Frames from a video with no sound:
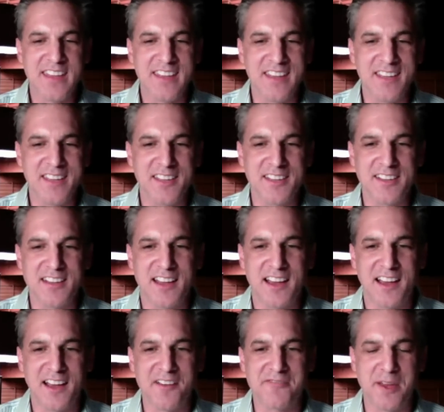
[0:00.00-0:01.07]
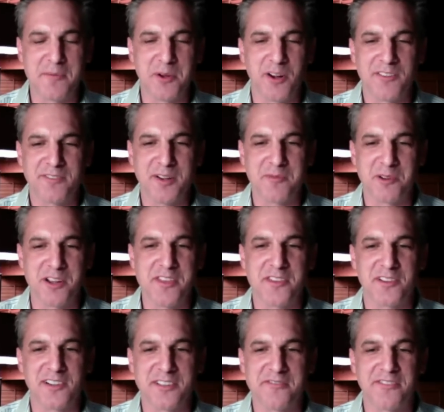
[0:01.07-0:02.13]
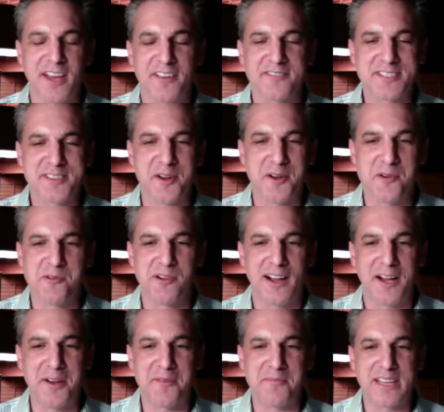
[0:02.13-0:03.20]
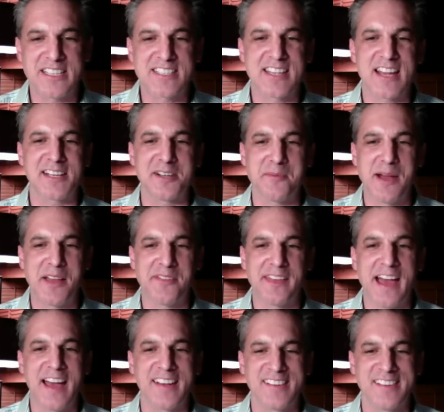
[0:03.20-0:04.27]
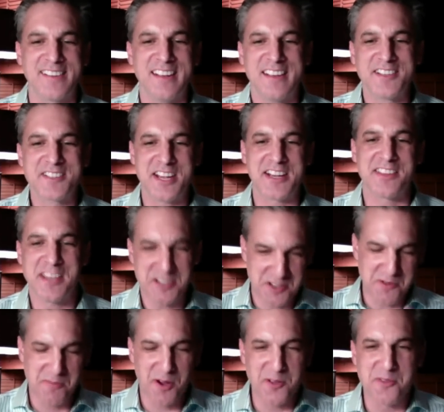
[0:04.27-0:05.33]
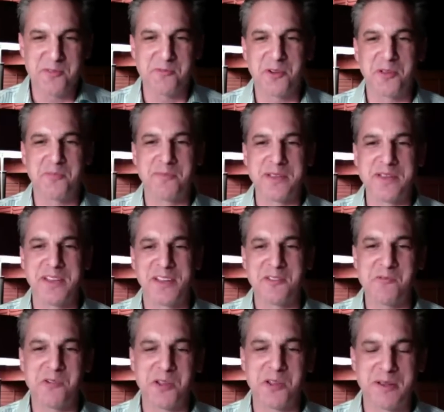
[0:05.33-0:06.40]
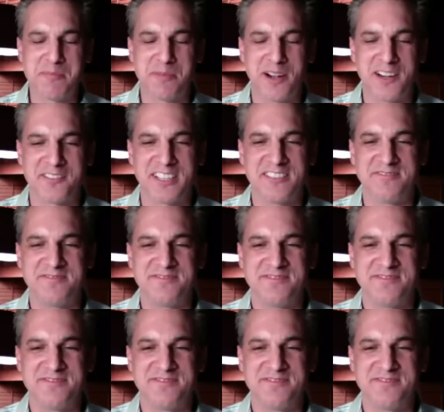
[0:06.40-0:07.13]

in uh, February, February 3rd to 5th. So um, excited about that, and excited that you both will be will be part of it.